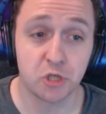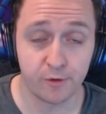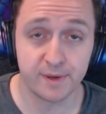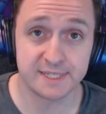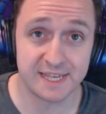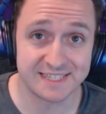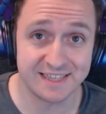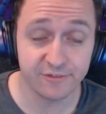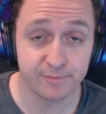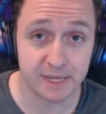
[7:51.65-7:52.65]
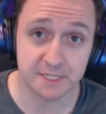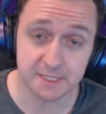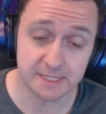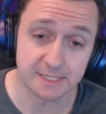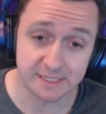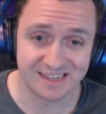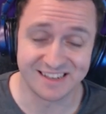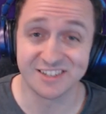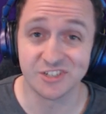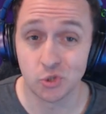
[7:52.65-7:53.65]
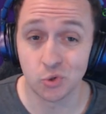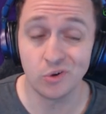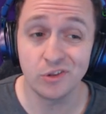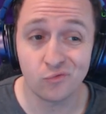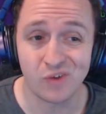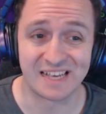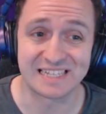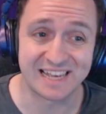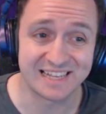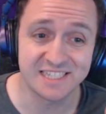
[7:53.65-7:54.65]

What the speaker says: Gomez has left Manchester City and has joined the ranks at